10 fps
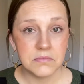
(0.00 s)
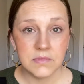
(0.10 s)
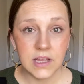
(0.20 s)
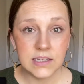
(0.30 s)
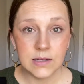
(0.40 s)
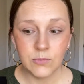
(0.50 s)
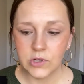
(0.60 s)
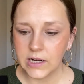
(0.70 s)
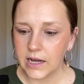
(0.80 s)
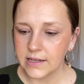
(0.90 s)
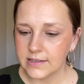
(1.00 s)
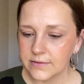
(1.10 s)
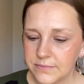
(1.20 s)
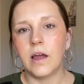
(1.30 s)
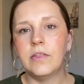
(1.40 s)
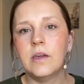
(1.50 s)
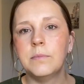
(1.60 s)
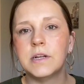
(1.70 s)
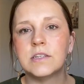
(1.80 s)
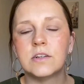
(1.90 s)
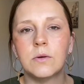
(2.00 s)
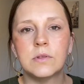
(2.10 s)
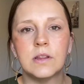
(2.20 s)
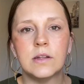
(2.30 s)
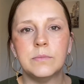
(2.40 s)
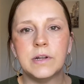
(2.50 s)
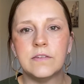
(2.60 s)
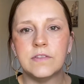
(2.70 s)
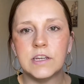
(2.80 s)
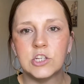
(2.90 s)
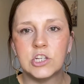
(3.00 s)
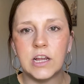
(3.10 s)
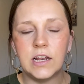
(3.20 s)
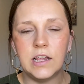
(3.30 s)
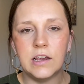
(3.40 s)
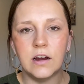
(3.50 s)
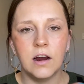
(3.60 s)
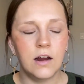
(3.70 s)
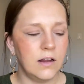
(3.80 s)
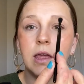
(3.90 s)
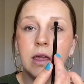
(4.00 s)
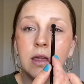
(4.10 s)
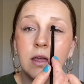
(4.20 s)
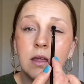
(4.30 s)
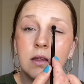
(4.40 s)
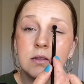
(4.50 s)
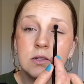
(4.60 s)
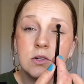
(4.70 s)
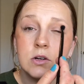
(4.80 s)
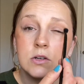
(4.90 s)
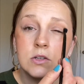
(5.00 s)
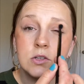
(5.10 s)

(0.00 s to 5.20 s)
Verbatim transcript: they seem really nice. I think I'm gonna start with a little bit of this shade here and start